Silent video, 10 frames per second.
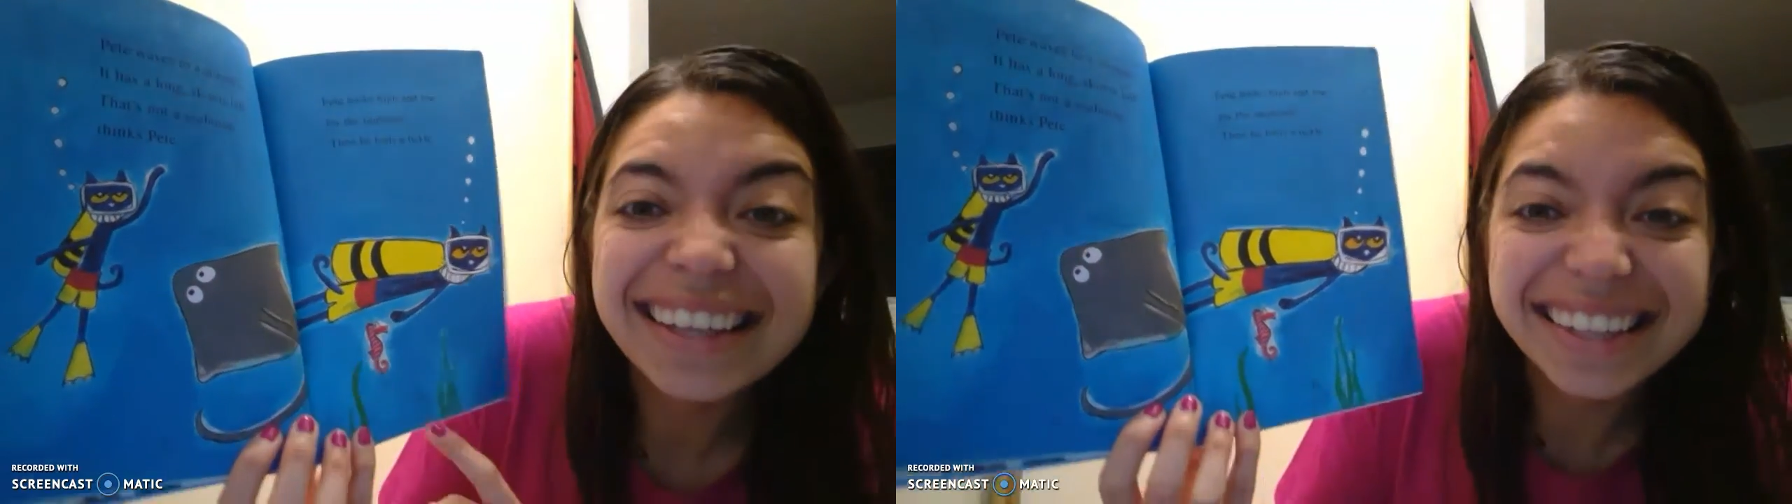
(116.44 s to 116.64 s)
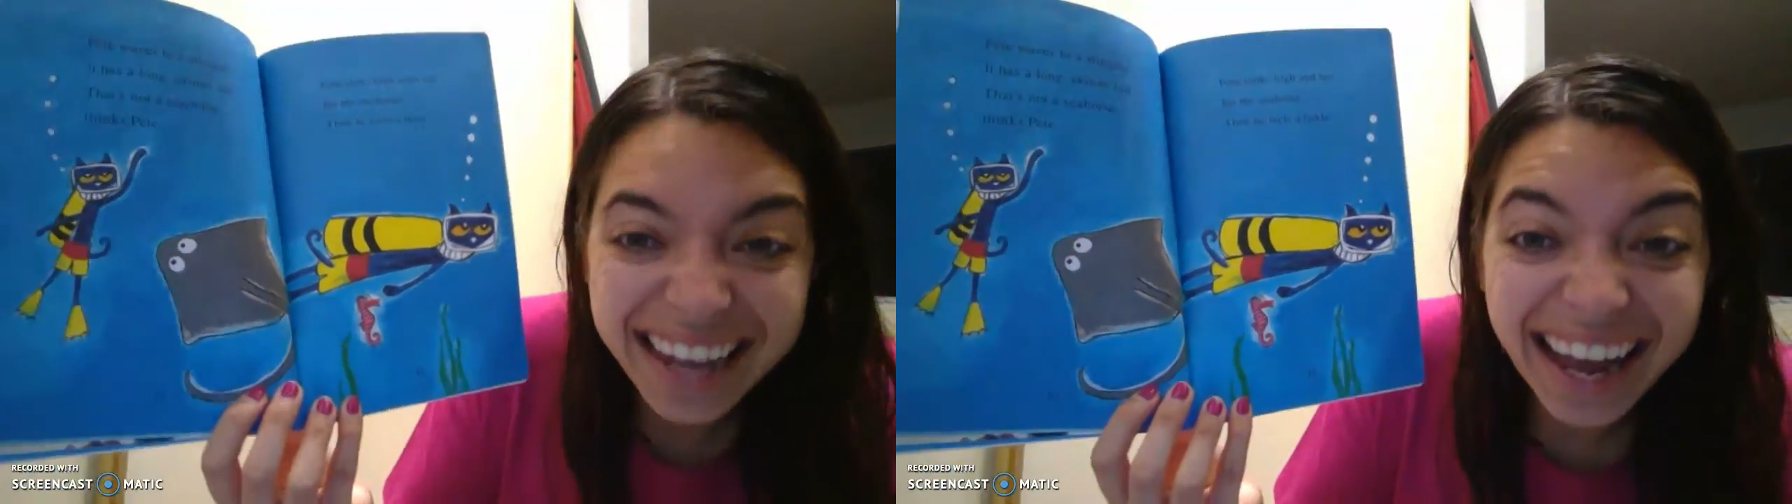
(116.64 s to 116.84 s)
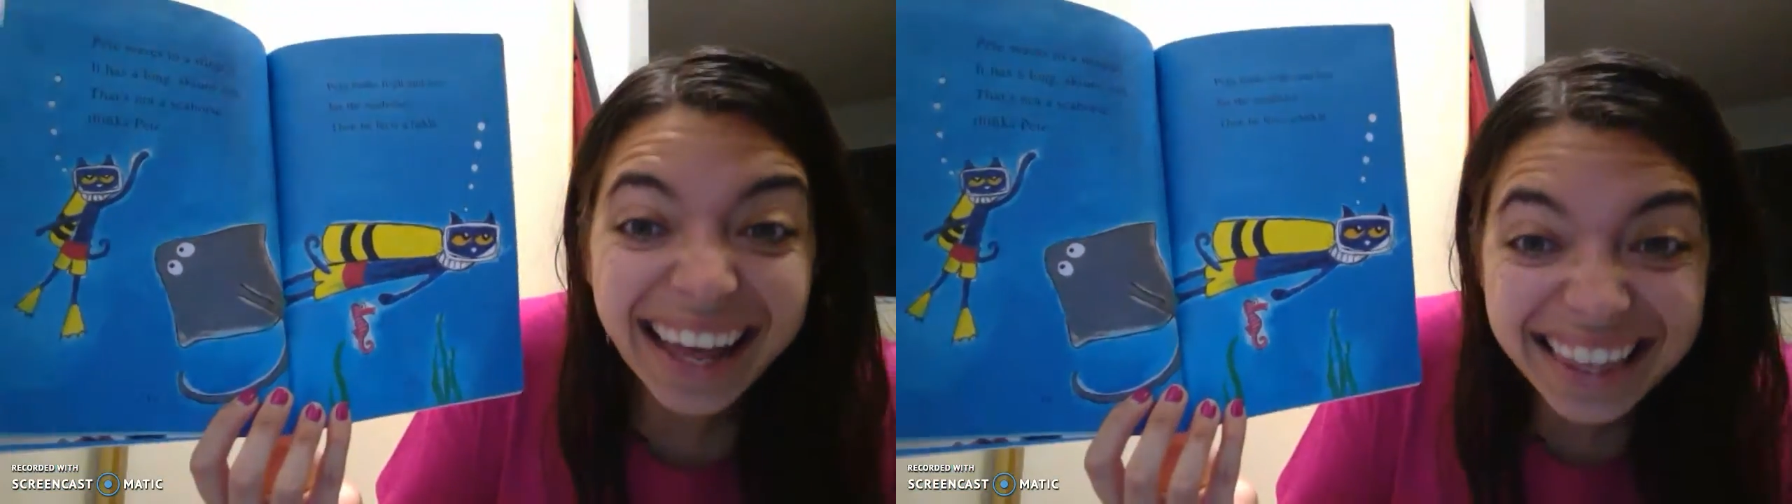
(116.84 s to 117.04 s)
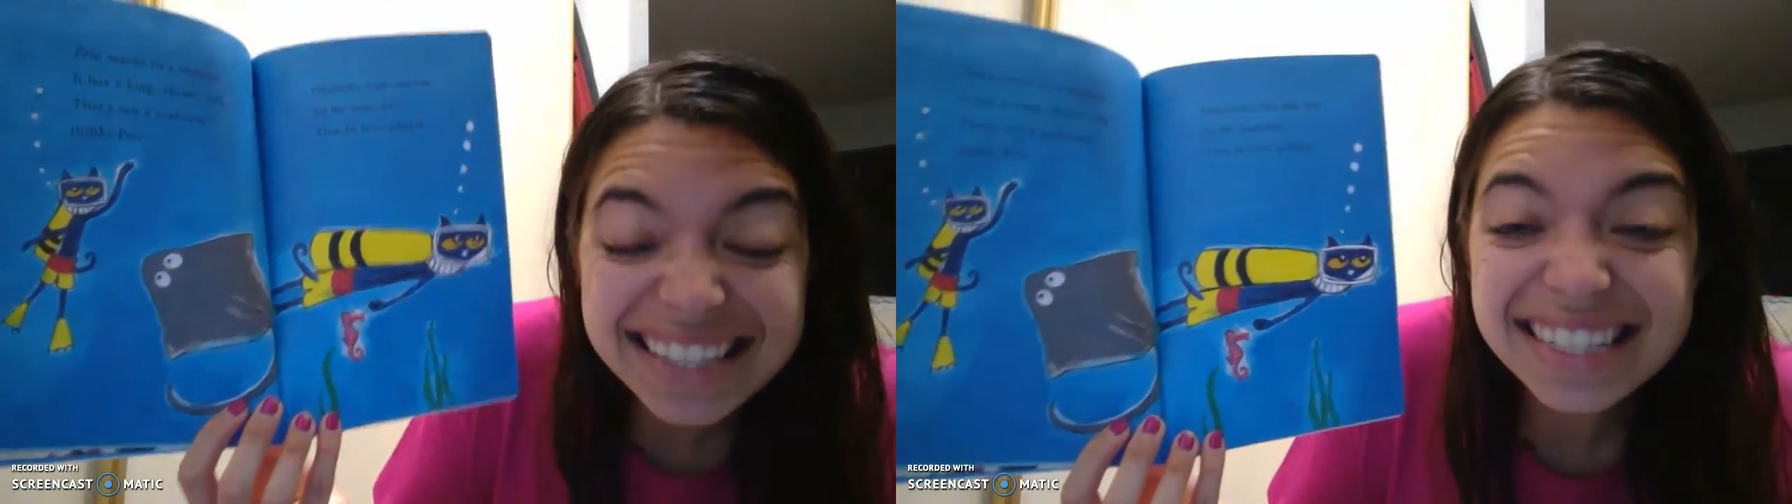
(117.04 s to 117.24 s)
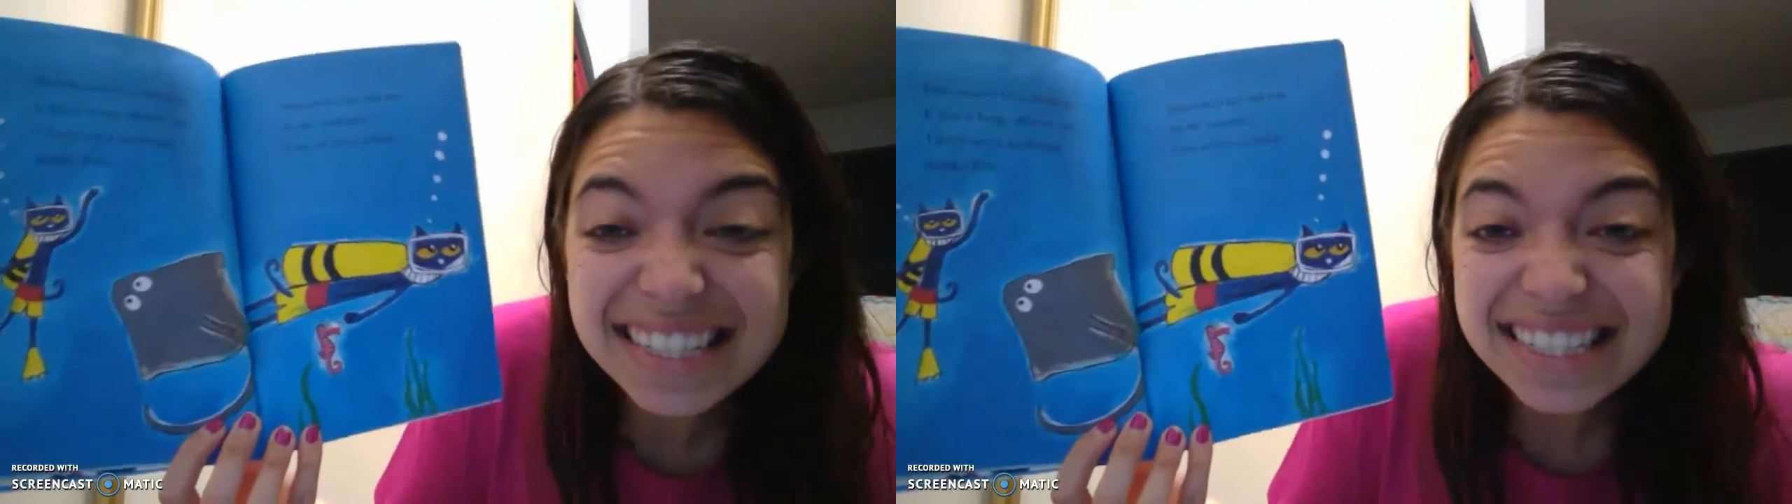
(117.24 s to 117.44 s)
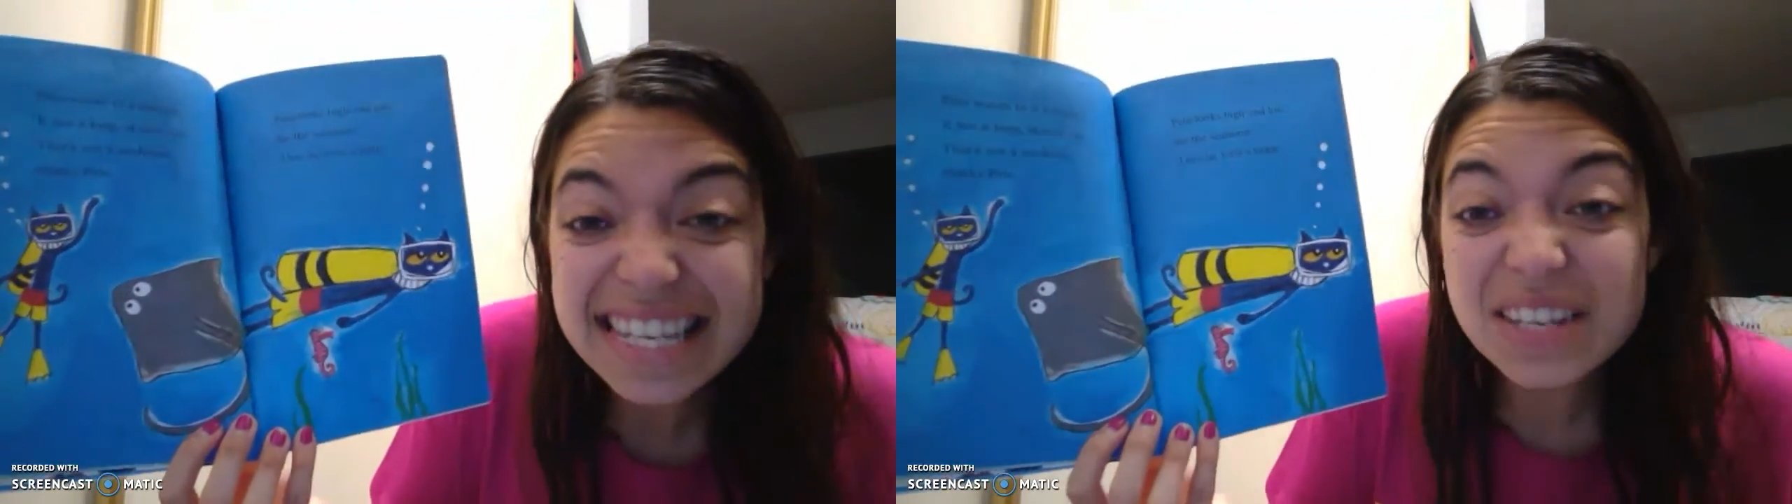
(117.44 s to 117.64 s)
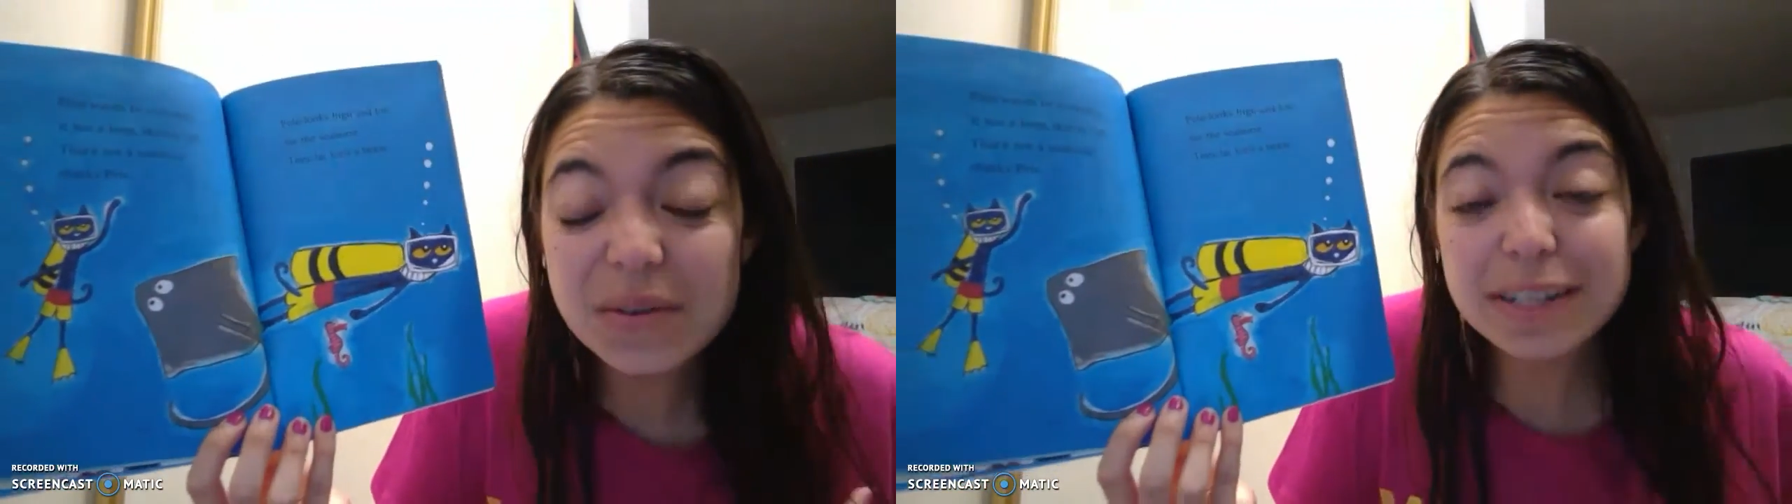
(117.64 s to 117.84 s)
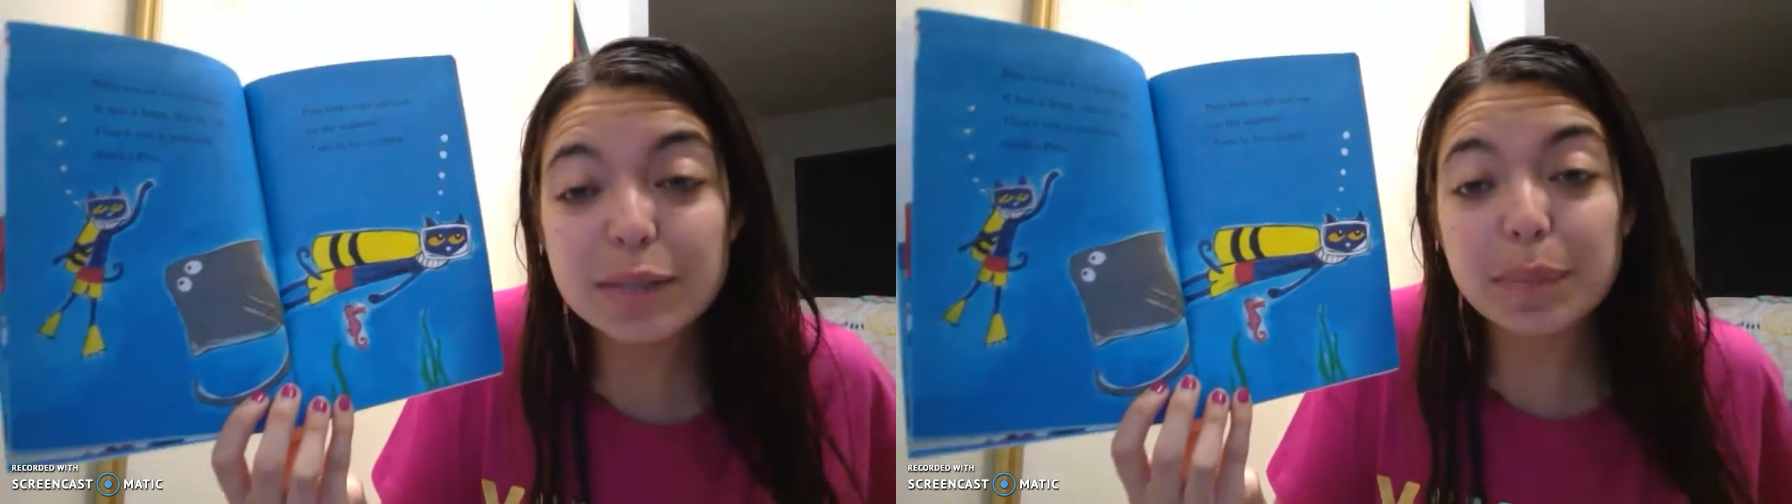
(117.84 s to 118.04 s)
Yeah, that's a seahorse,